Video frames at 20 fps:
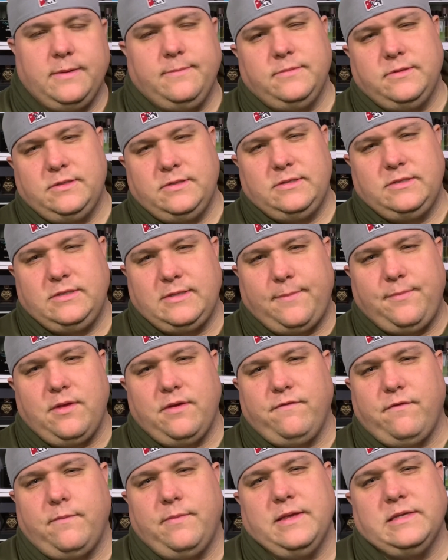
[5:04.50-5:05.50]
something
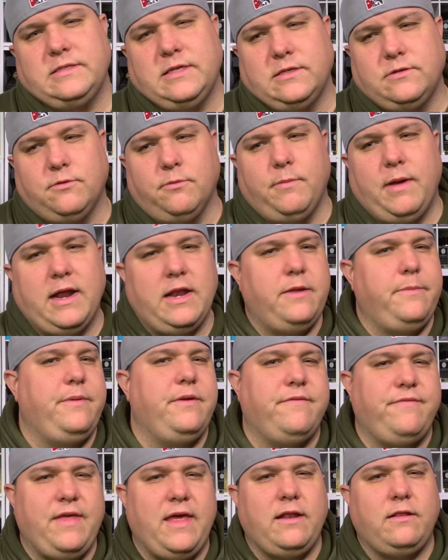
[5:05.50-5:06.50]
from this that's reminding me
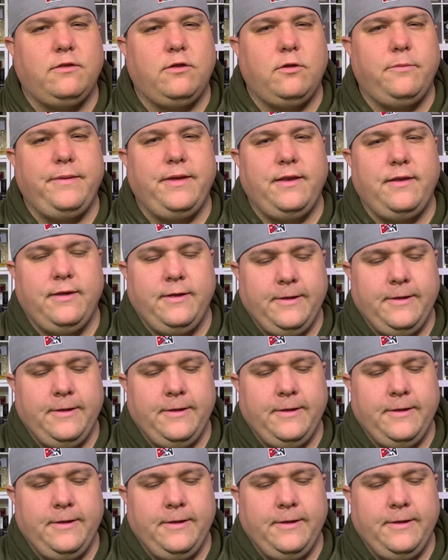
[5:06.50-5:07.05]
of that a little bit.